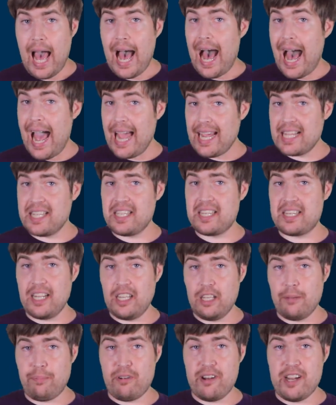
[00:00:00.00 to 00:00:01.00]
I can
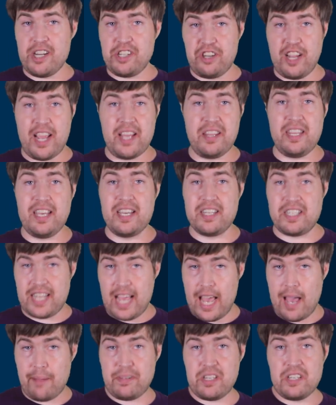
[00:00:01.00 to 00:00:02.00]
still appreciate the
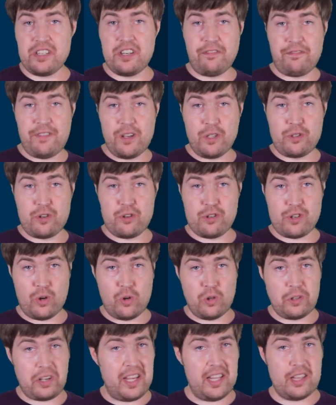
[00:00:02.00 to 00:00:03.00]
attempt to filter
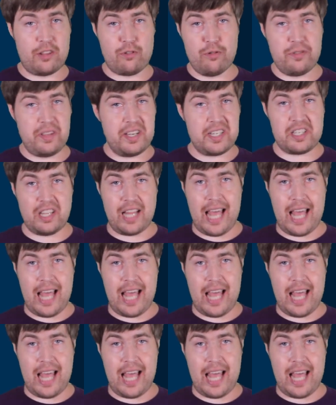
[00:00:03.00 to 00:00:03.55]
Tolkien through this